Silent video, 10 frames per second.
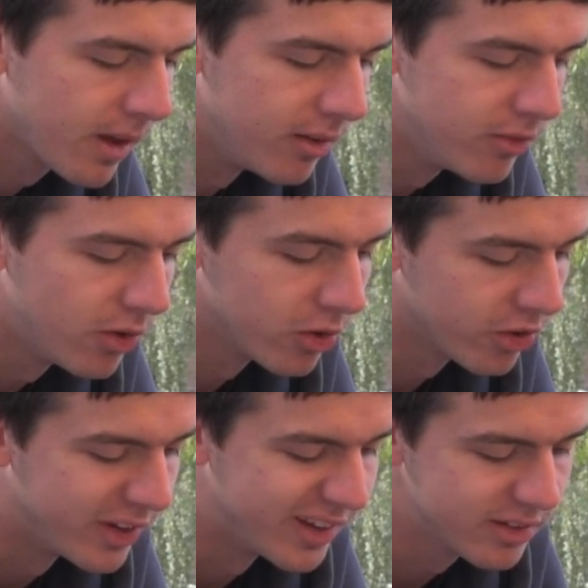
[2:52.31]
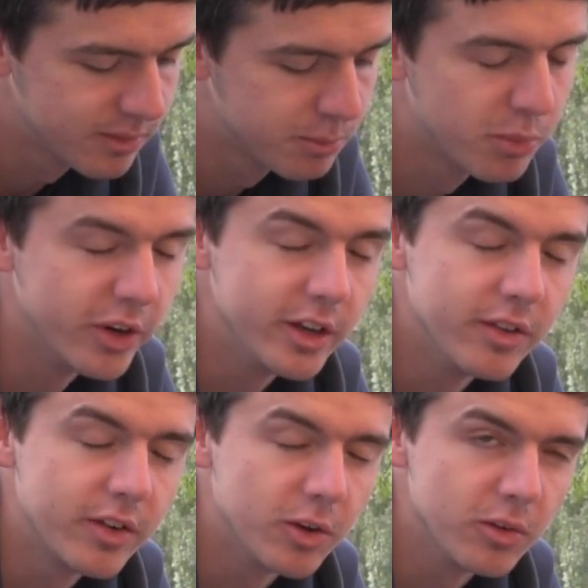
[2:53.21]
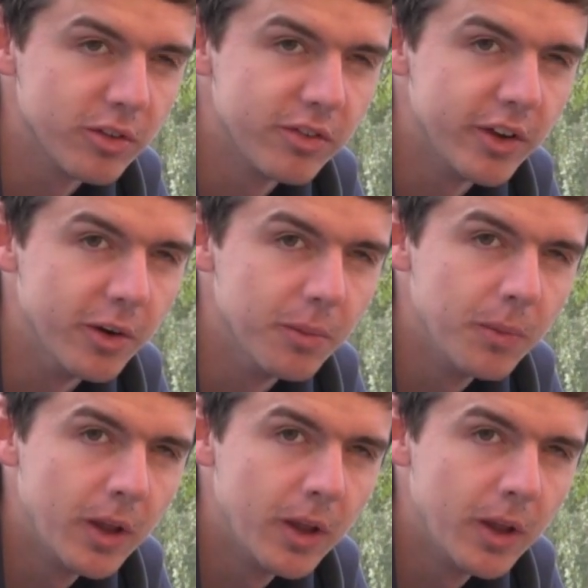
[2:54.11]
unfortunately it's pretty difficult to film